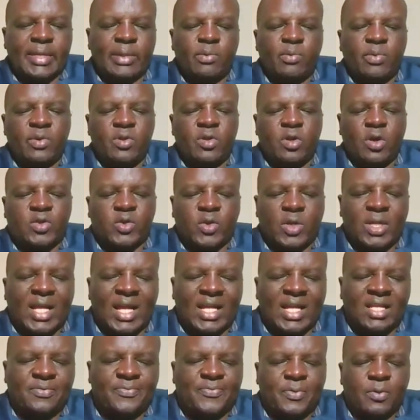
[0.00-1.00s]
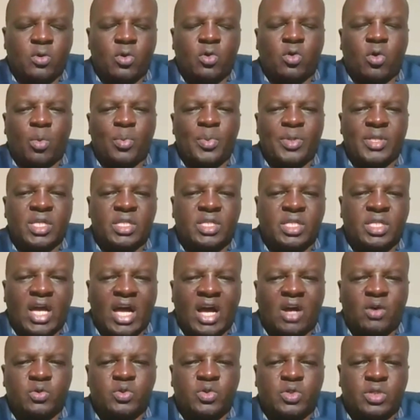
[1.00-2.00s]
We'll also learn through community
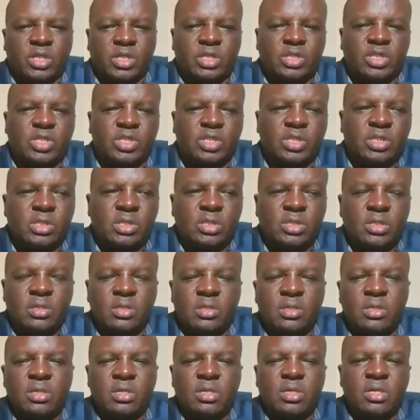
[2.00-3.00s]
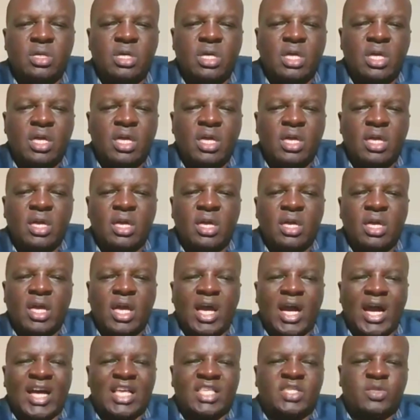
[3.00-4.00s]
outreach.
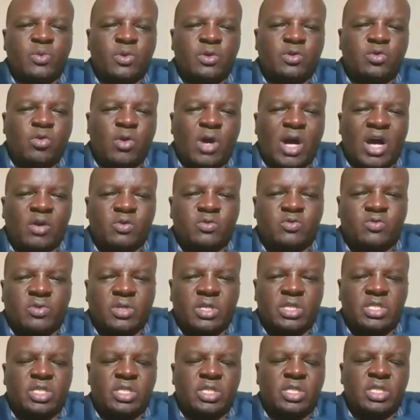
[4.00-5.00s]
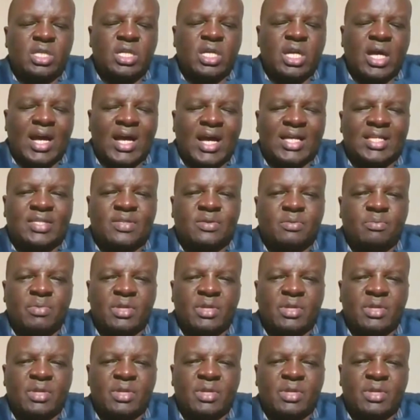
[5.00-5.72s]
As we do outreach as